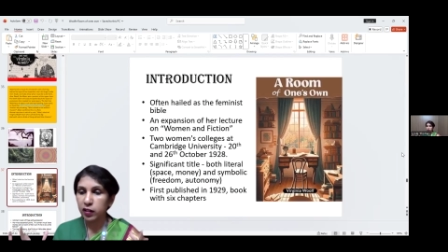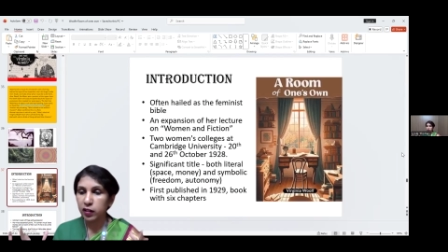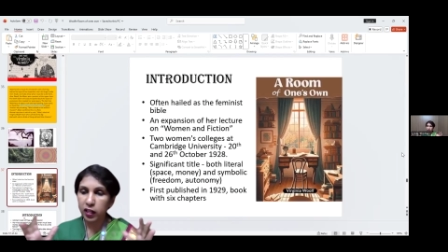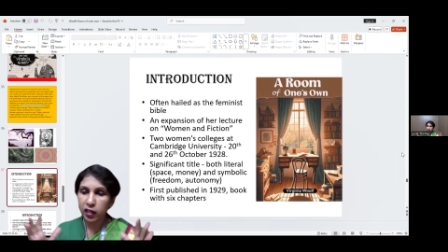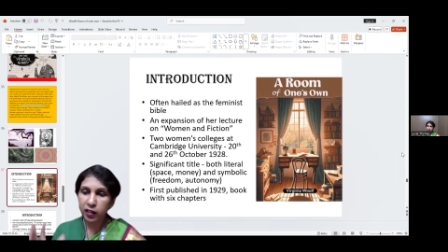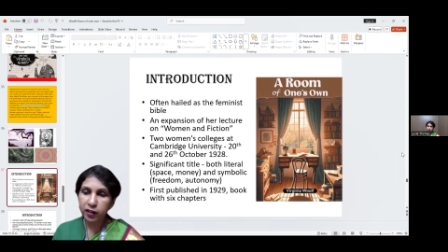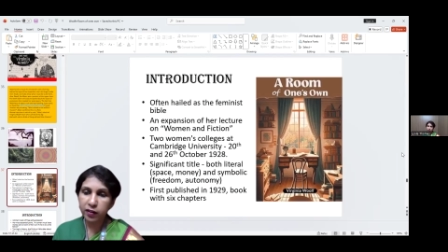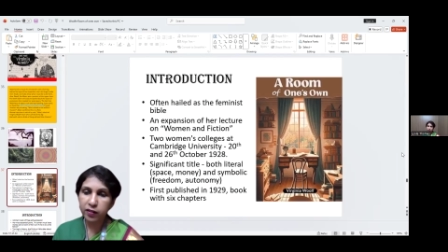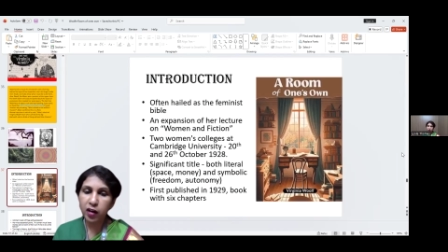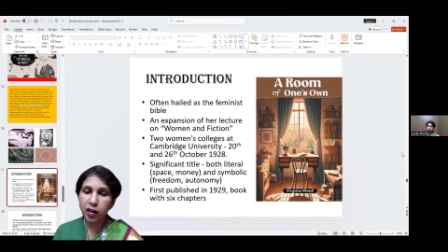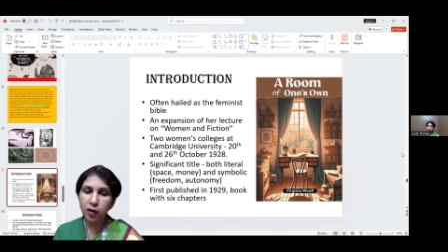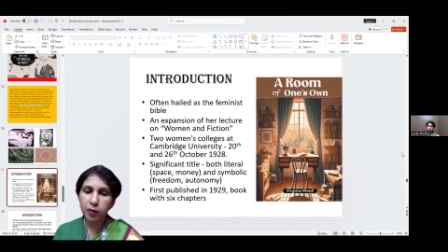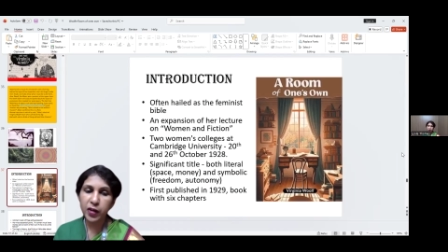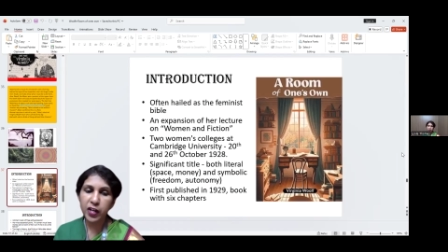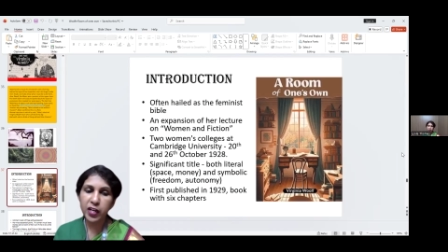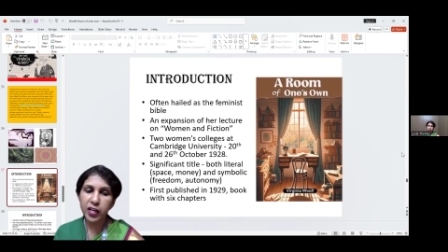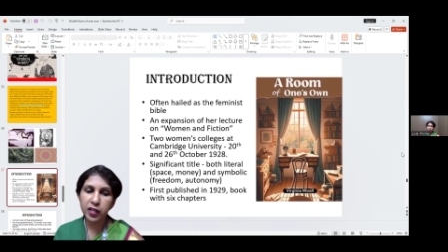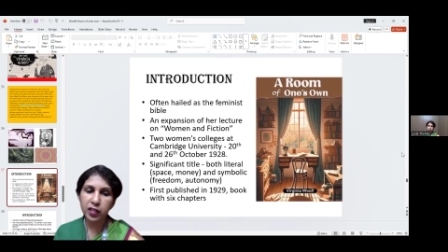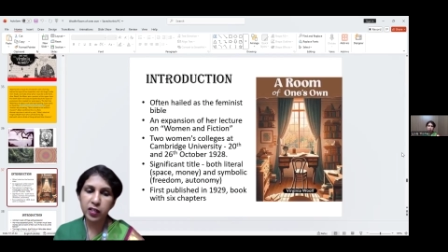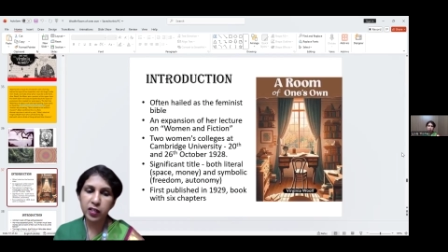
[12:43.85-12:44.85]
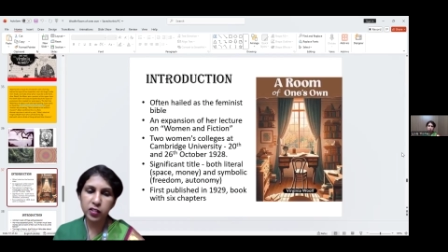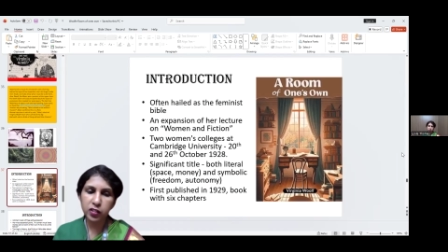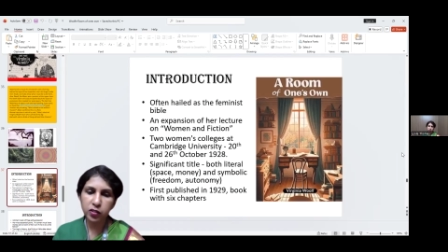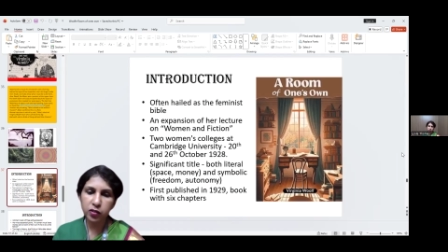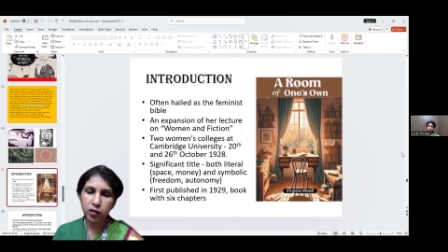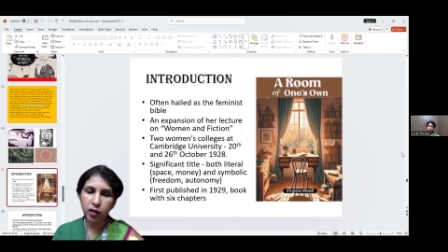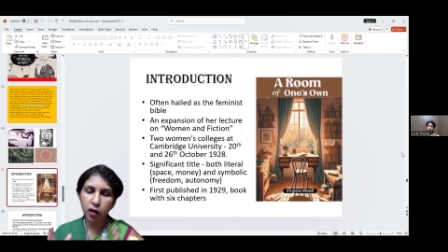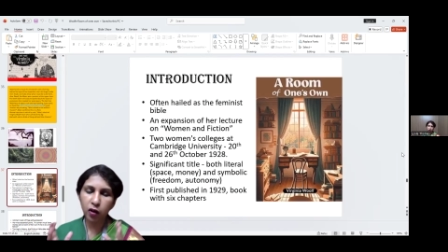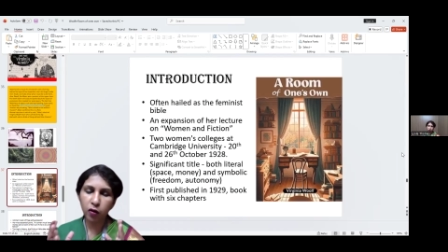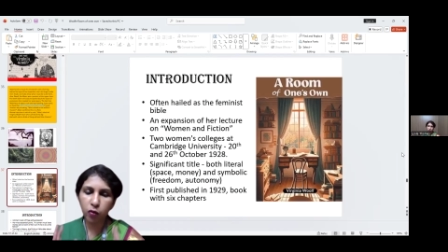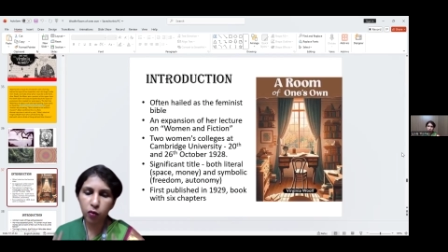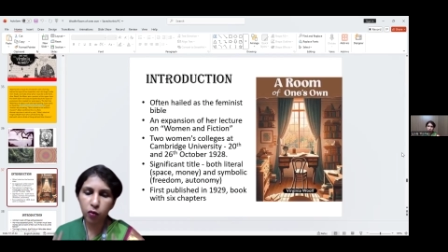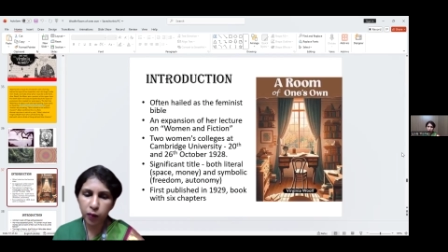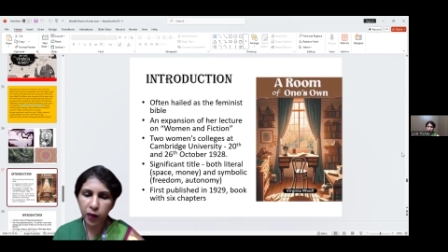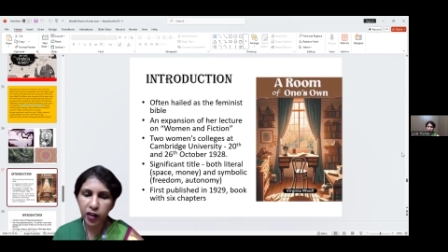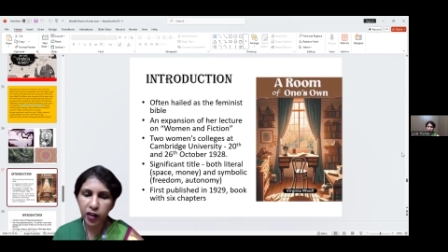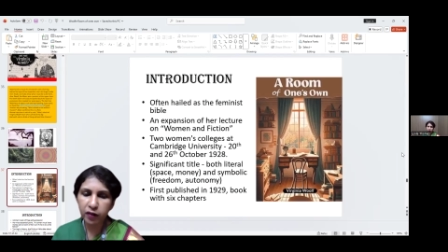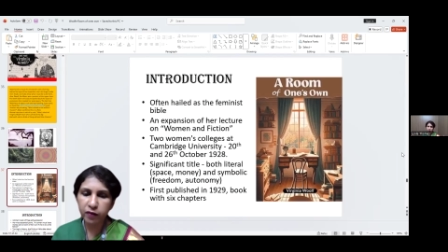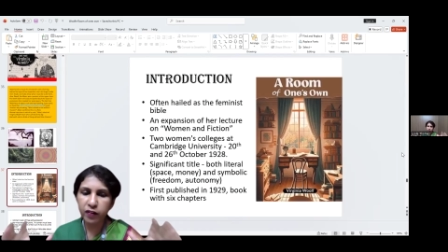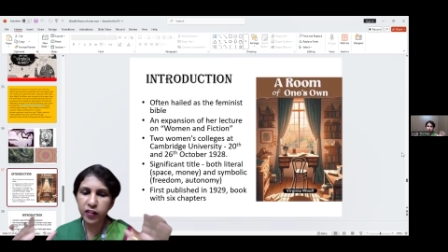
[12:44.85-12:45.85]
the literal meaning is a
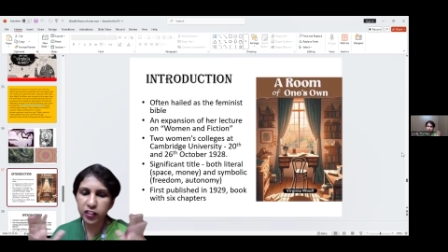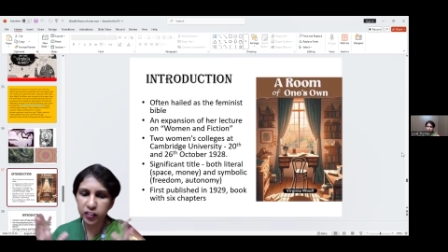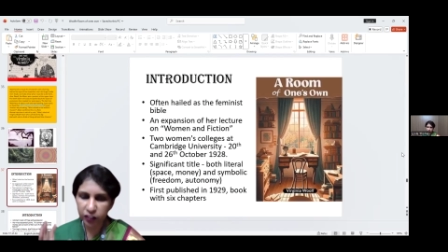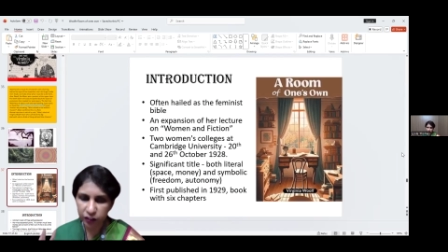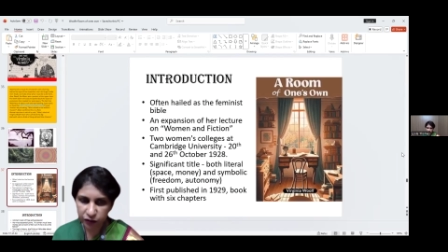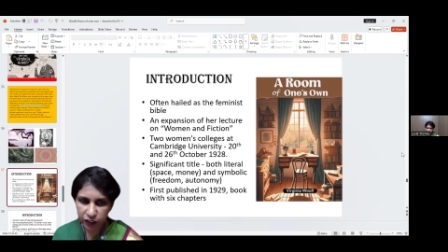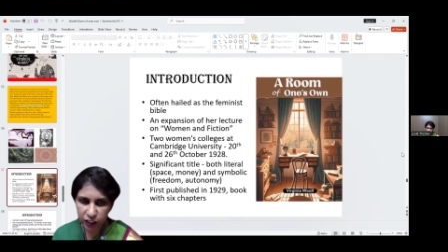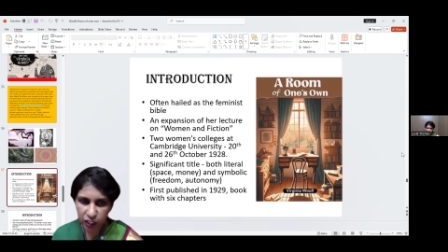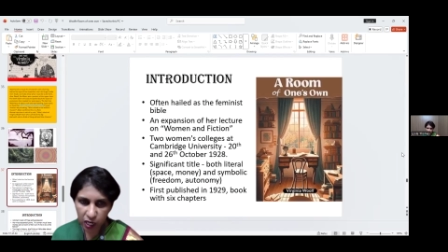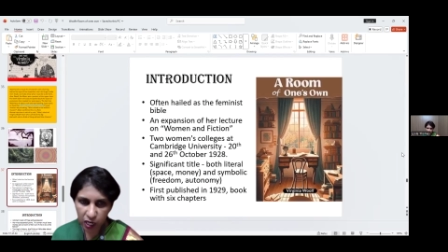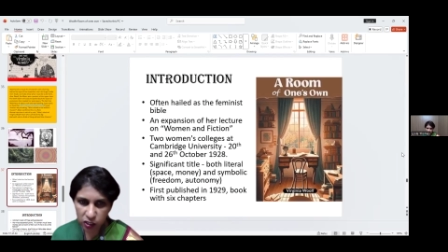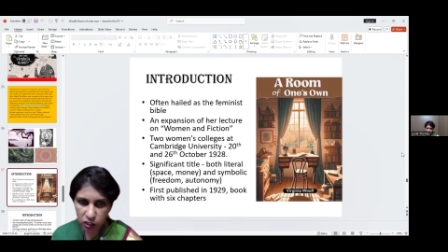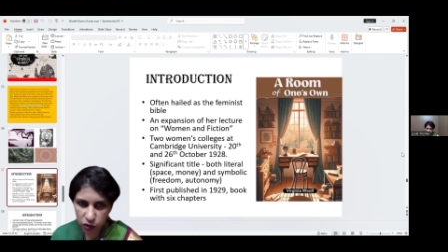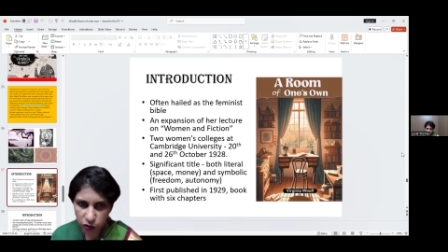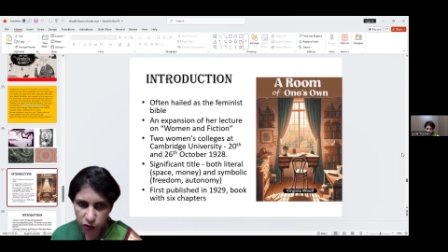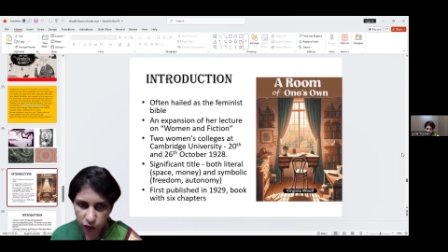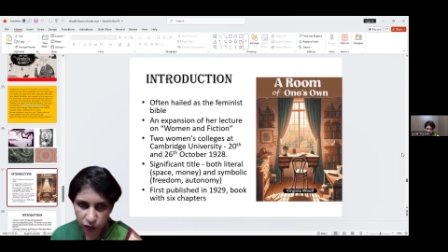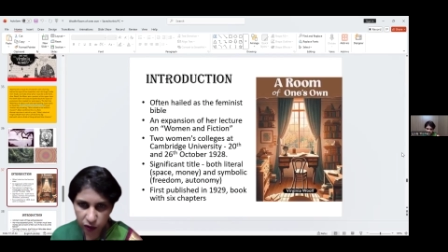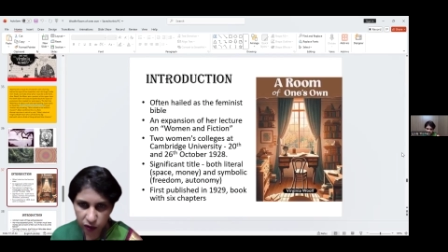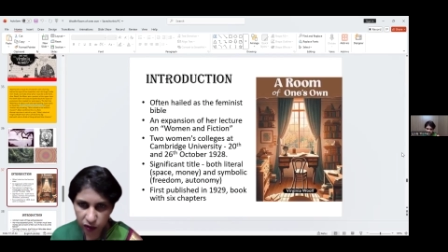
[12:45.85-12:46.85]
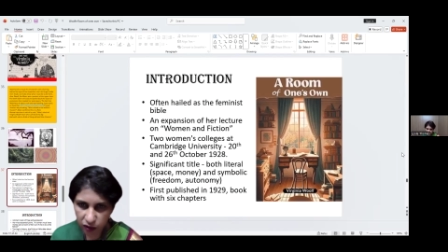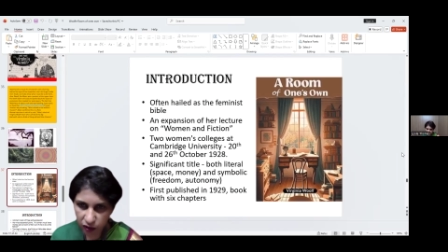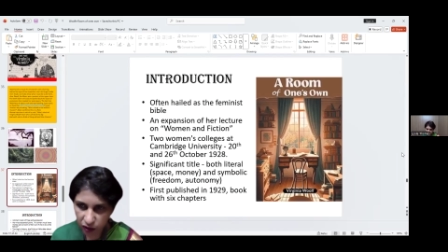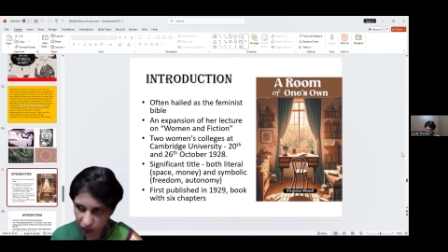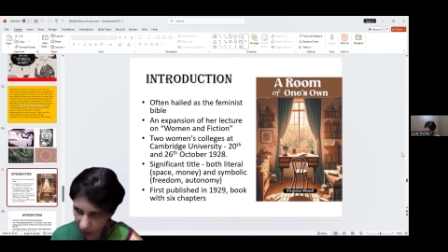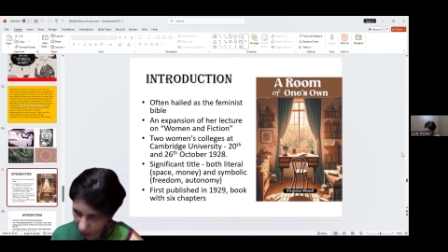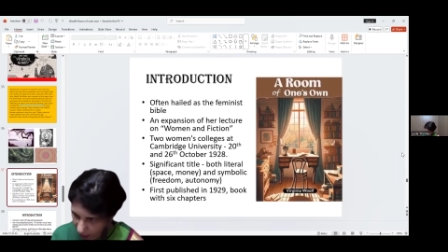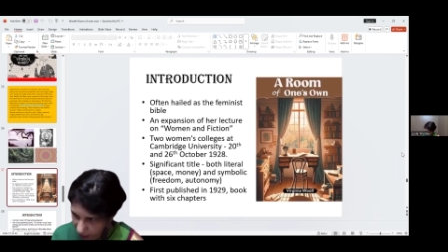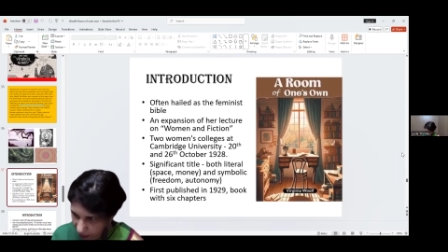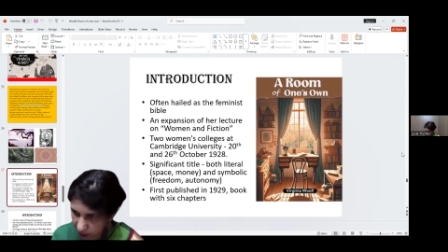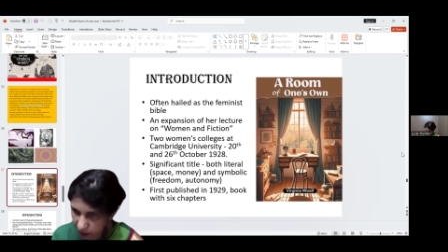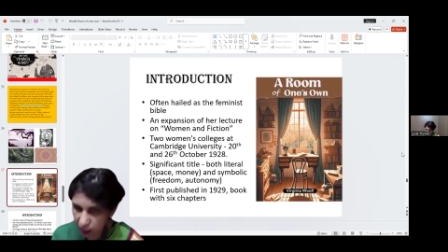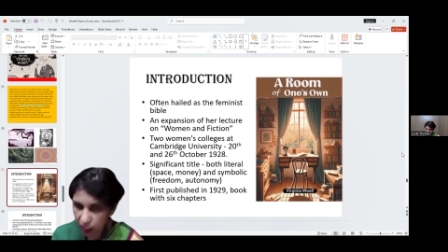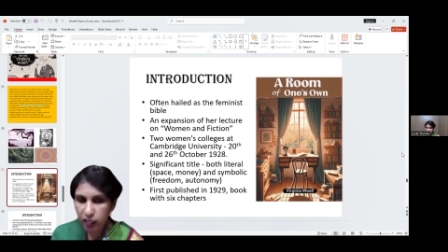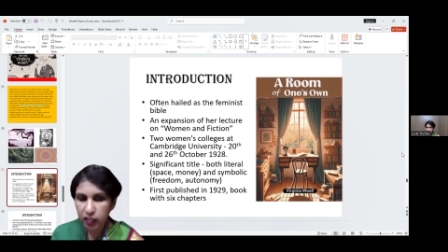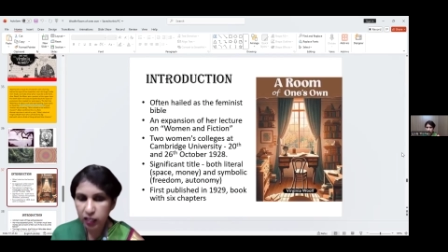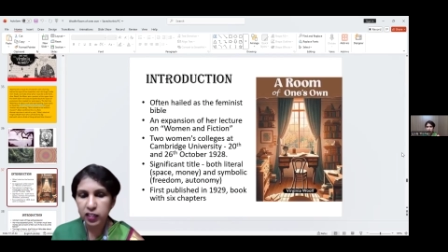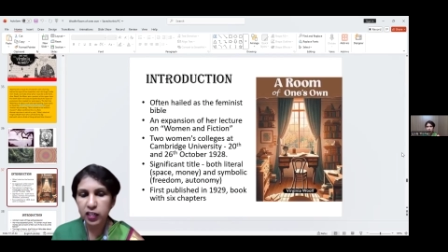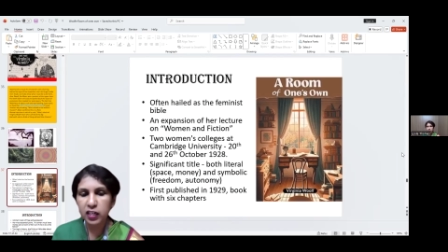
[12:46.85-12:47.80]
woman, if she has to write,